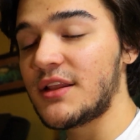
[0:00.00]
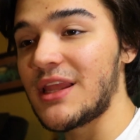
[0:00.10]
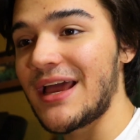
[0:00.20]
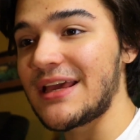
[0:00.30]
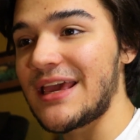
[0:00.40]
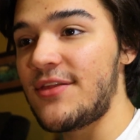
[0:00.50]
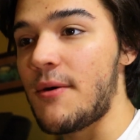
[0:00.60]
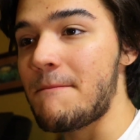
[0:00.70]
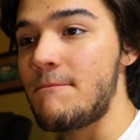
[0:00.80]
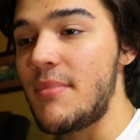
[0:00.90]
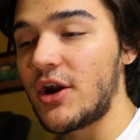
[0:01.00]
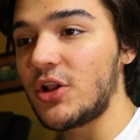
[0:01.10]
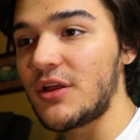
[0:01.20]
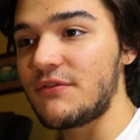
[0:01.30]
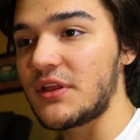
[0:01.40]
like, in the
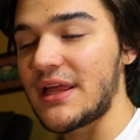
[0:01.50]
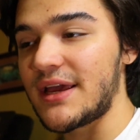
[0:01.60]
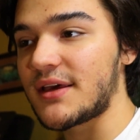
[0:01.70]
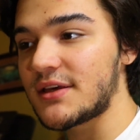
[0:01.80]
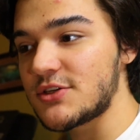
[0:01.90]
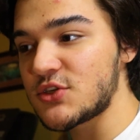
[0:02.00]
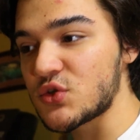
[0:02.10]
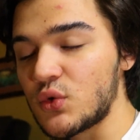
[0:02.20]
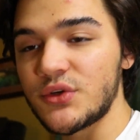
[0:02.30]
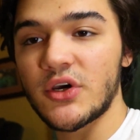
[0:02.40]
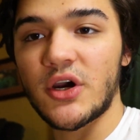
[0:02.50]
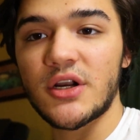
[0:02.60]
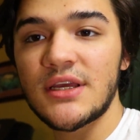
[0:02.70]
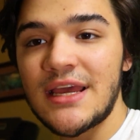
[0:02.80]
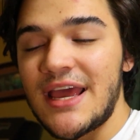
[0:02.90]
middle of the, like,
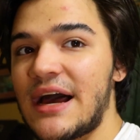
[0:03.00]
schoolyard.